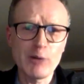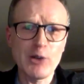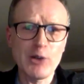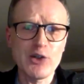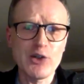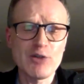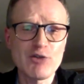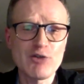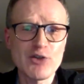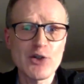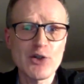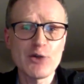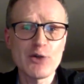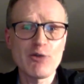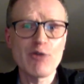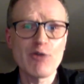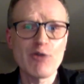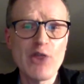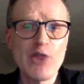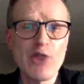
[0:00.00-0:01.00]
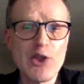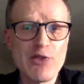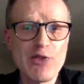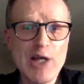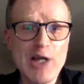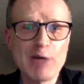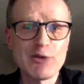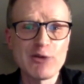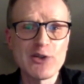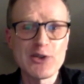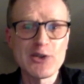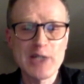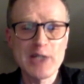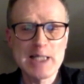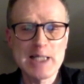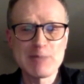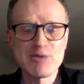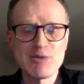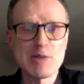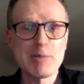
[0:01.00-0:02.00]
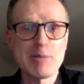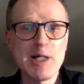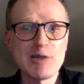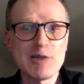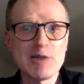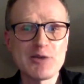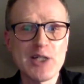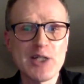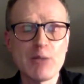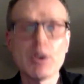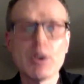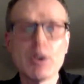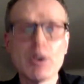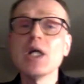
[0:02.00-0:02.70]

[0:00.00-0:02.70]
because I've shared three thousand times in the past hour.